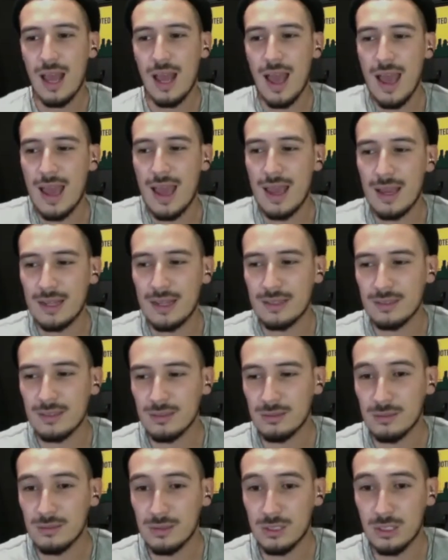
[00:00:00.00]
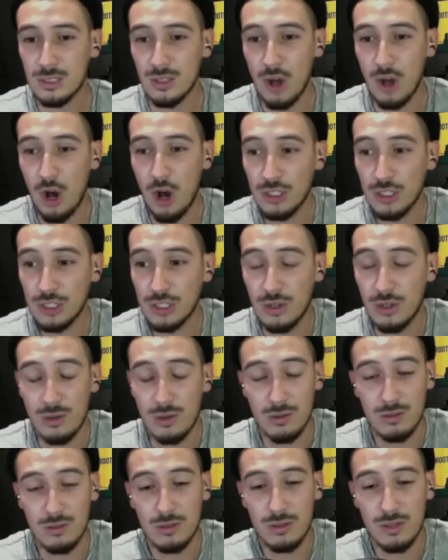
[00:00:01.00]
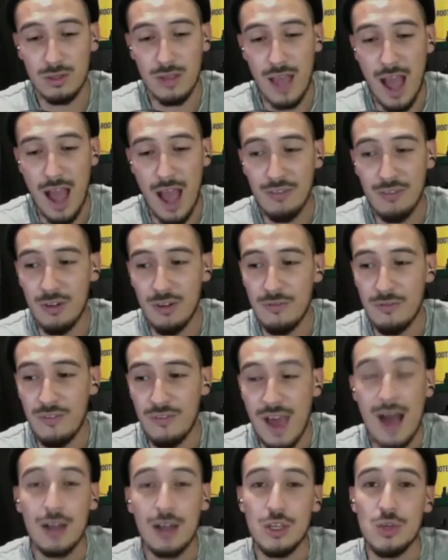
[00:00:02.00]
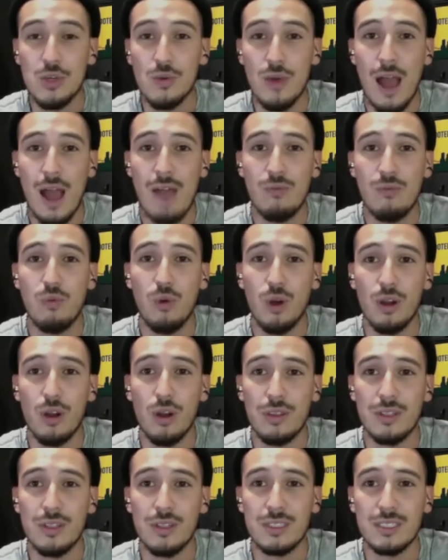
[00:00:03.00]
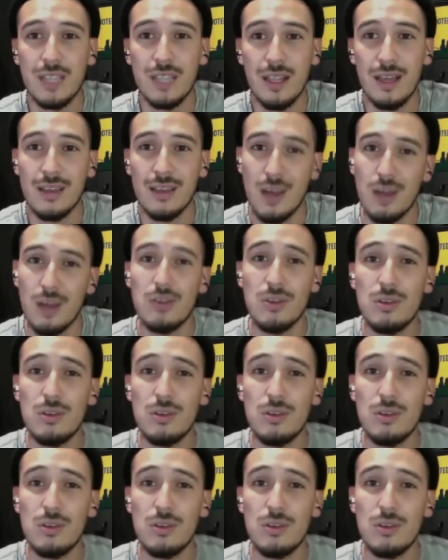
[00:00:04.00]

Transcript: and to also have a value, have worth, and say like, yo,